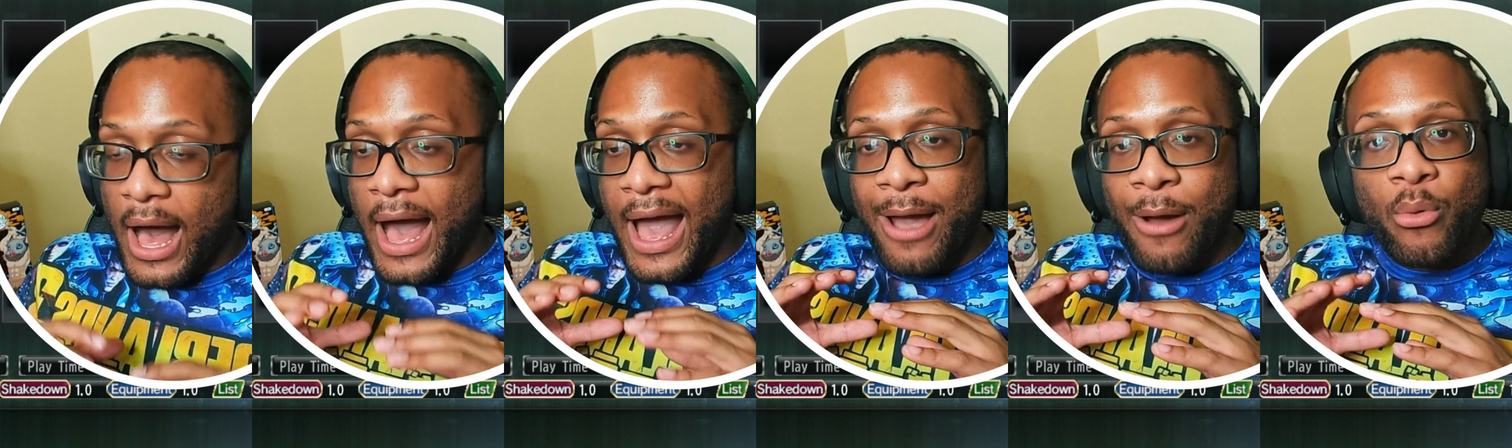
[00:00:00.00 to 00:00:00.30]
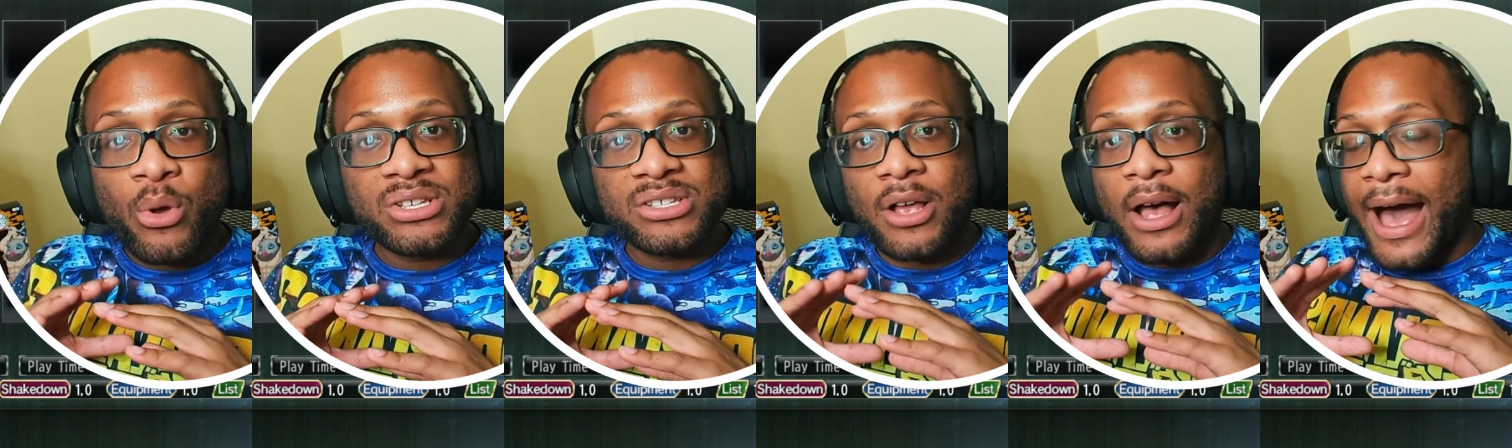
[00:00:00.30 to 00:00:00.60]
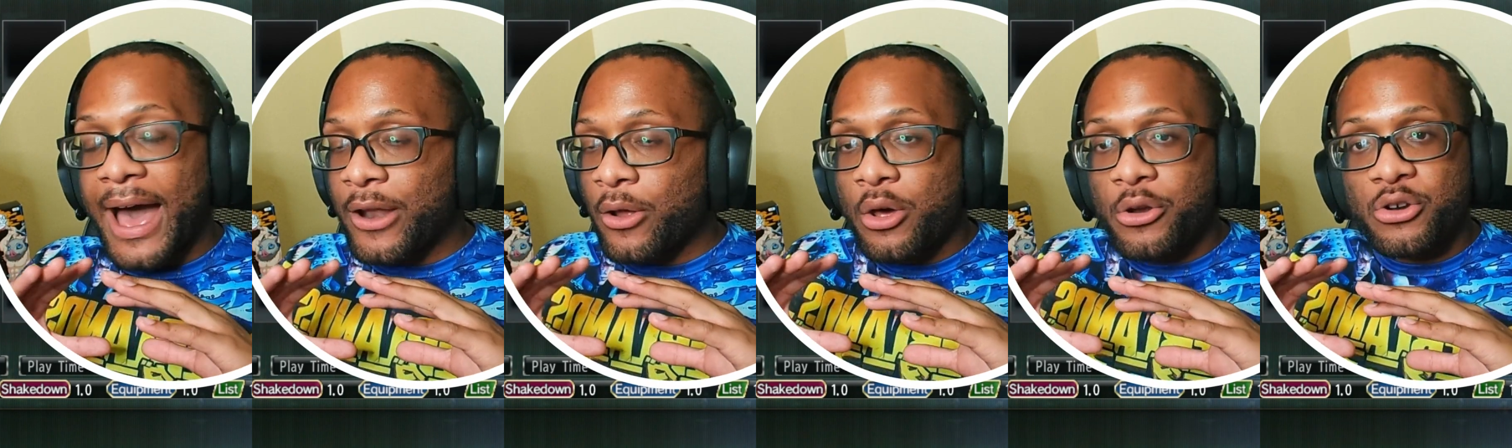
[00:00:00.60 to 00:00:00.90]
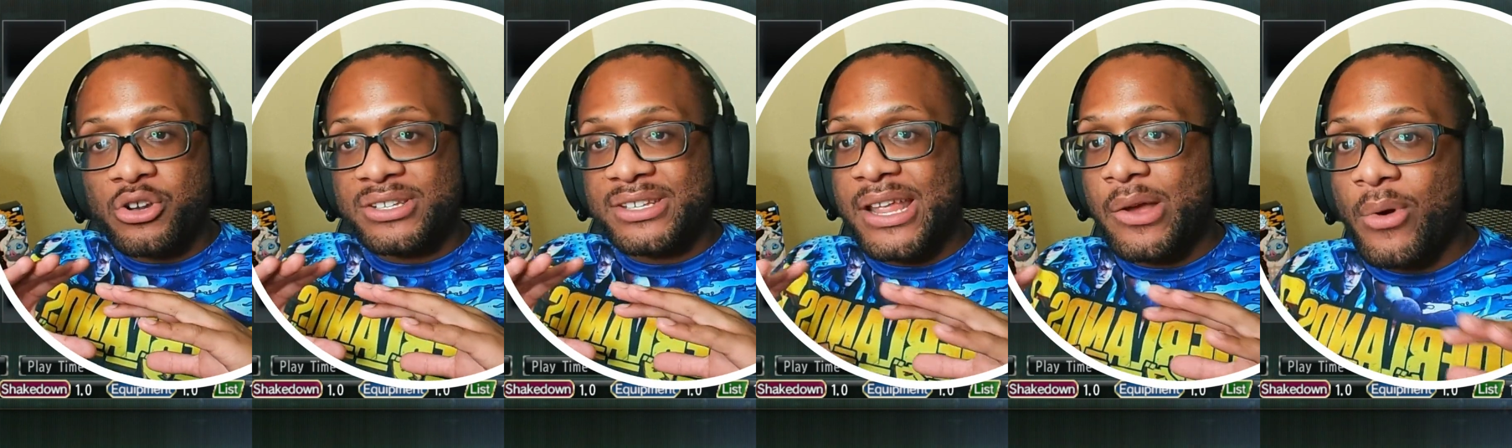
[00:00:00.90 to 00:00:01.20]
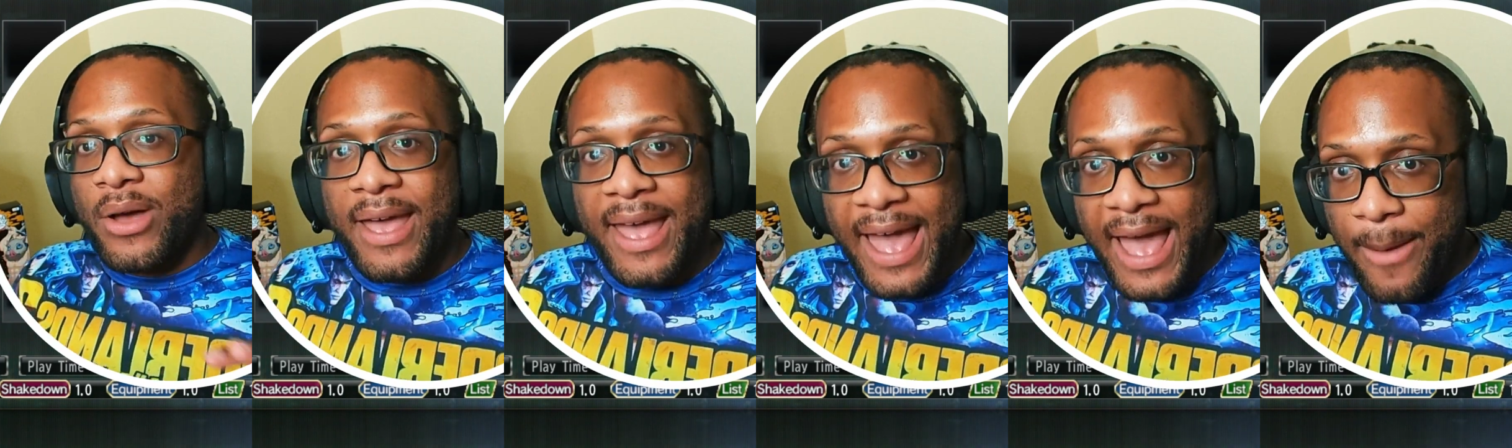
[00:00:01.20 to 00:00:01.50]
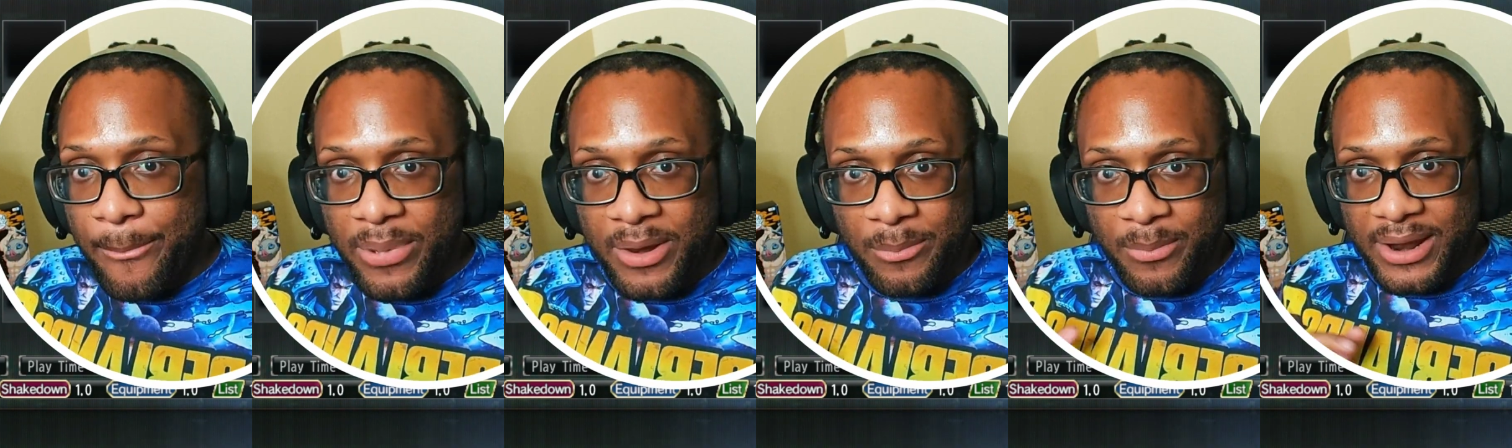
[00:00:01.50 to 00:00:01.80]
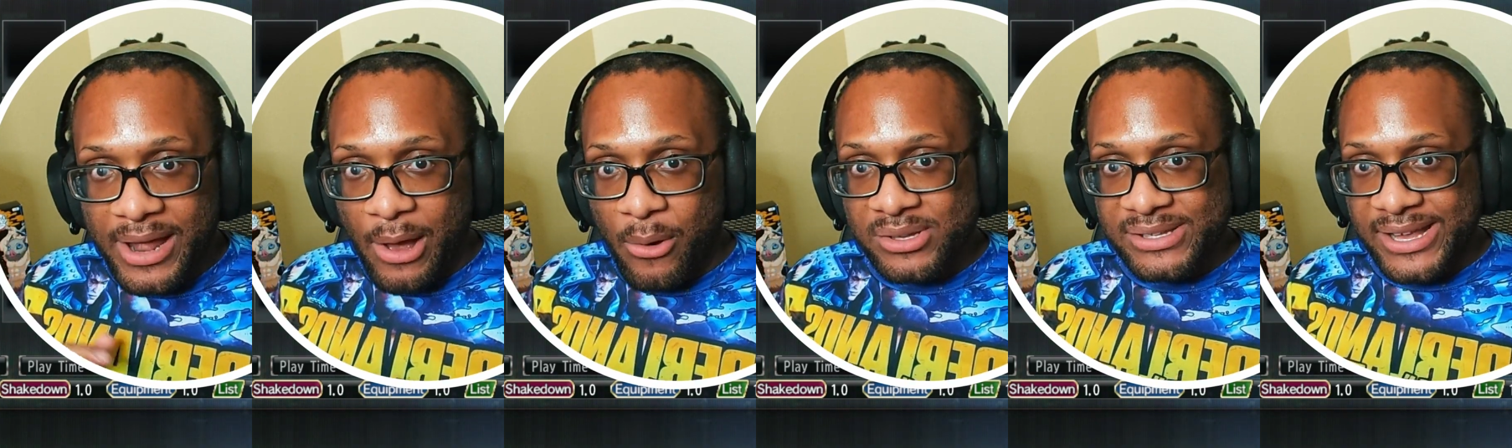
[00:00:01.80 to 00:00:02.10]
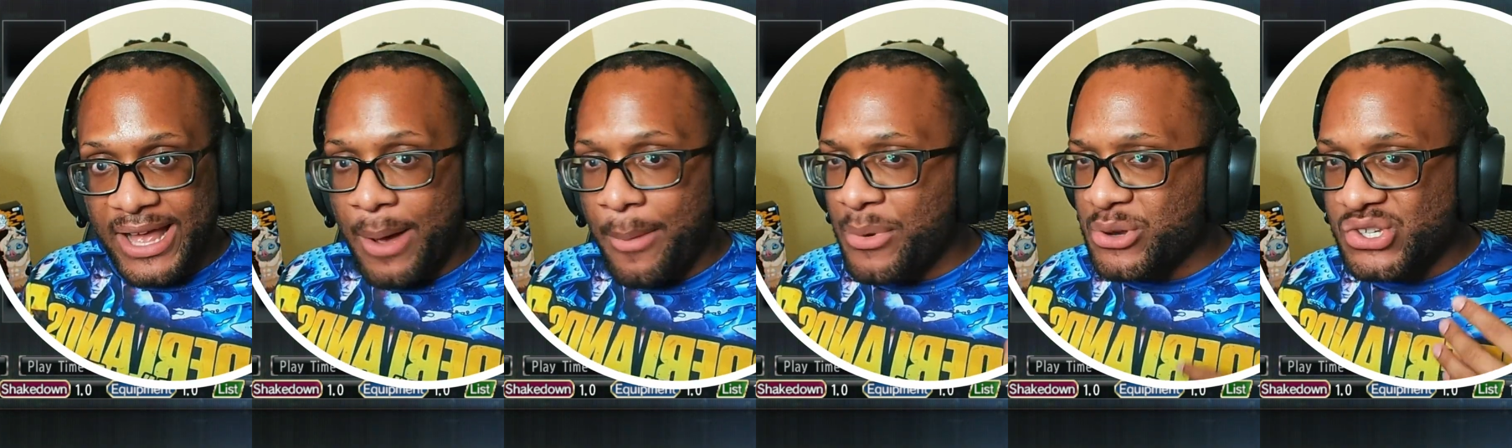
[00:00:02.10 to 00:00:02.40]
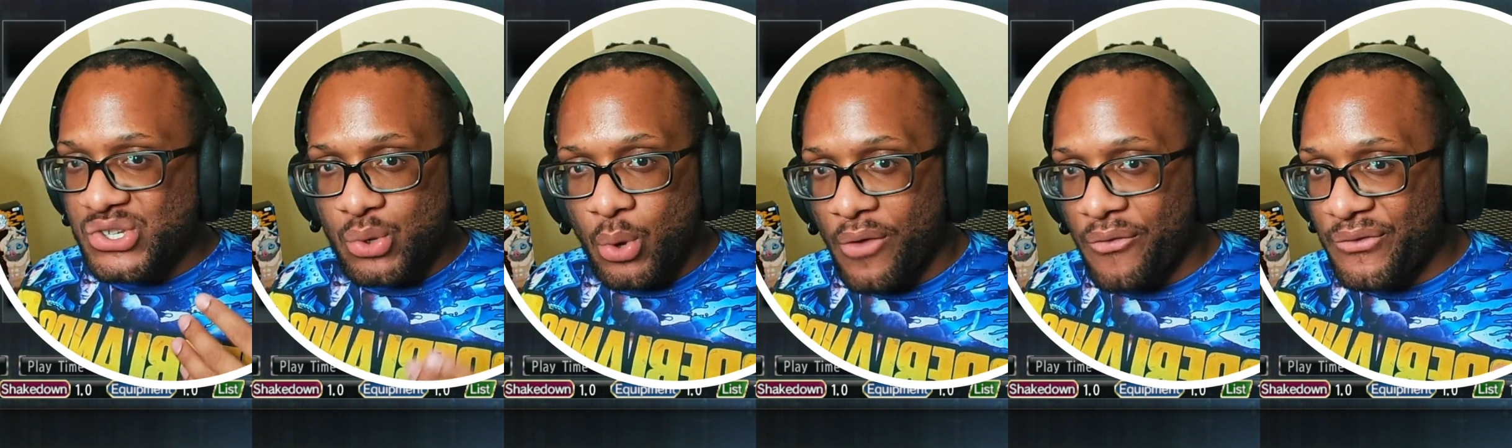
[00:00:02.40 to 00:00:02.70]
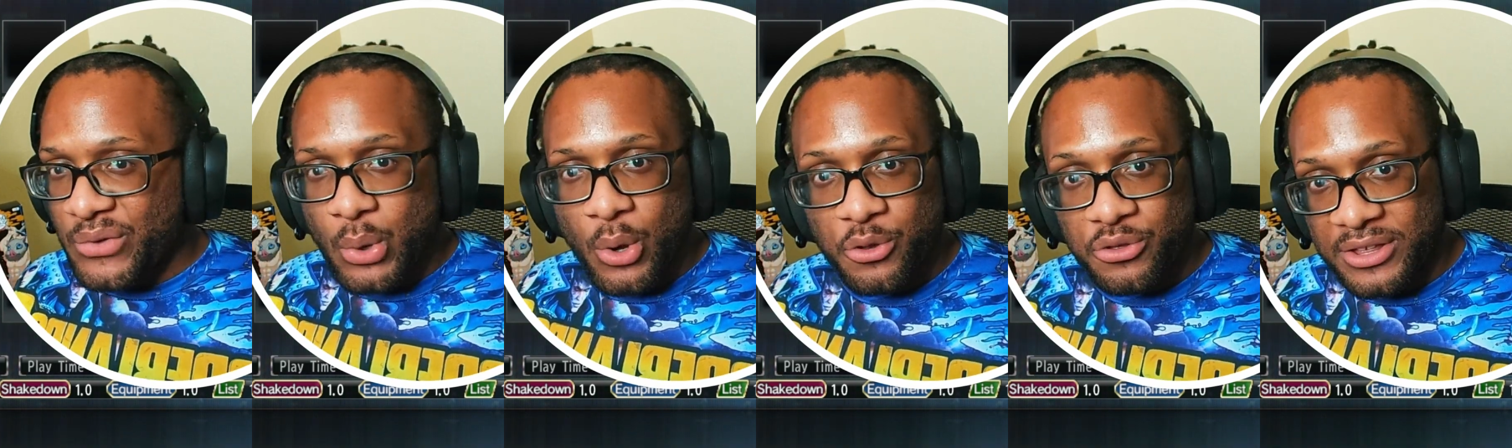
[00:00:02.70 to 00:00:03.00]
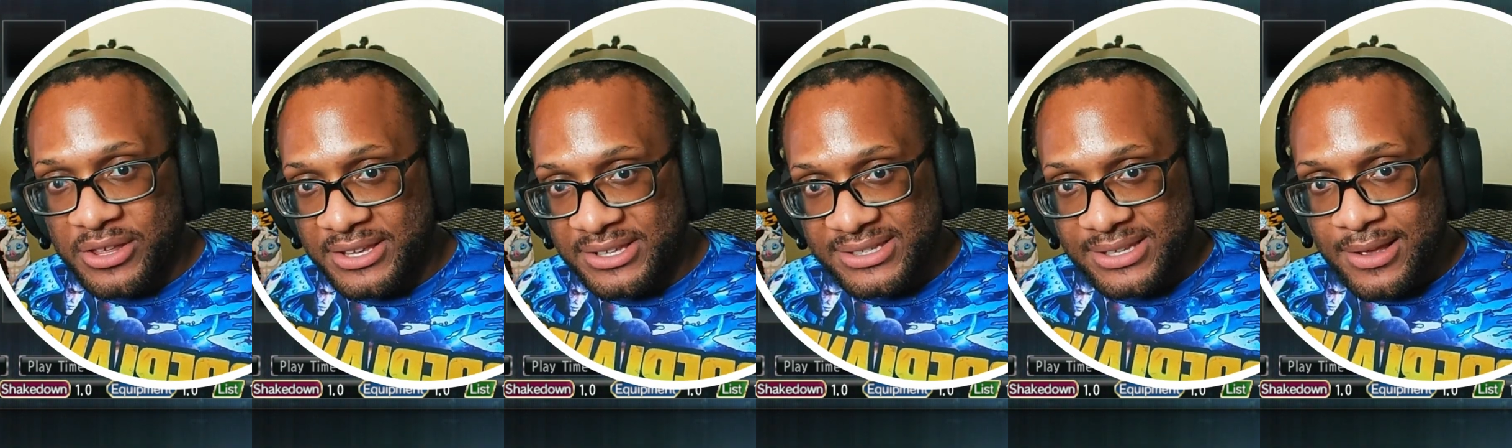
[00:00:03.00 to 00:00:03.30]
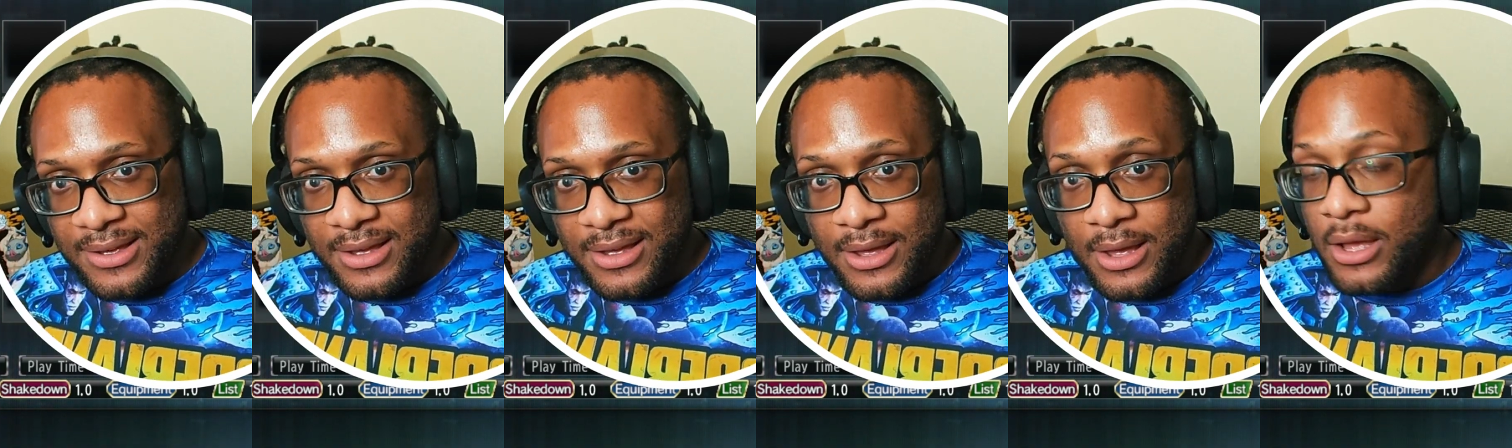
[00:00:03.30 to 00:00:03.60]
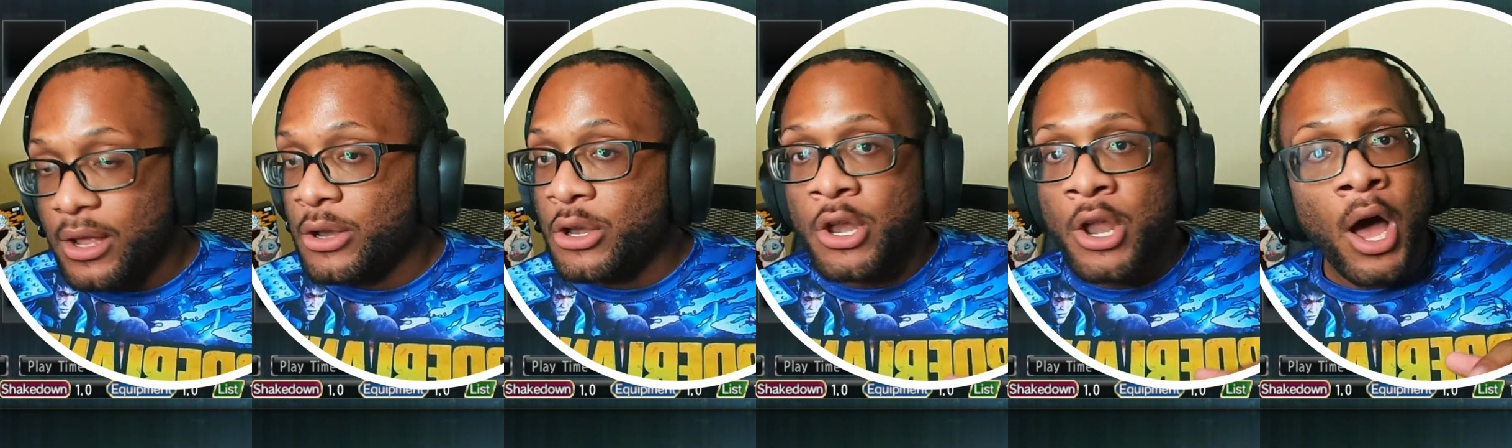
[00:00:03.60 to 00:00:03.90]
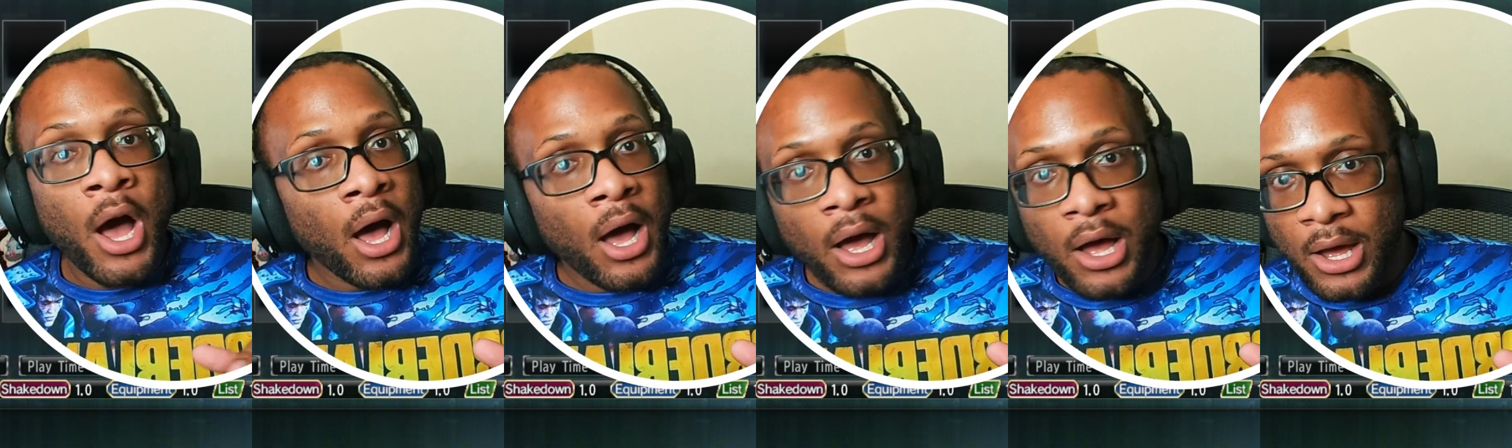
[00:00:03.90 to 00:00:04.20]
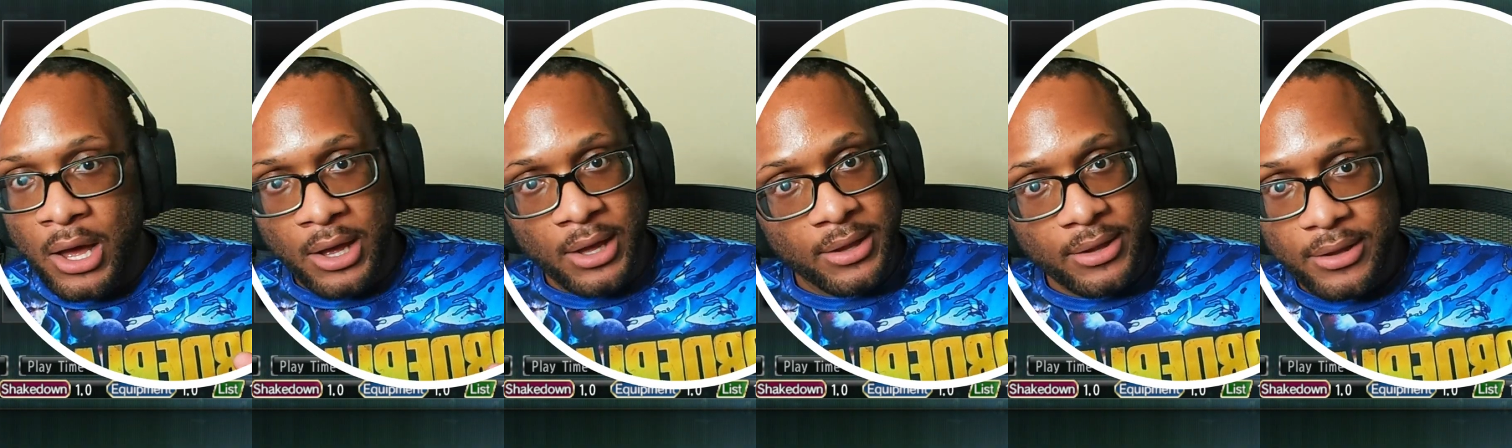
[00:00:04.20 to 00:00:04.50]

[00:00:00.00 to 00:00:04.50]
I was, I don't understand what happened, but I was like, I'm gonna just do a few of these. Nah.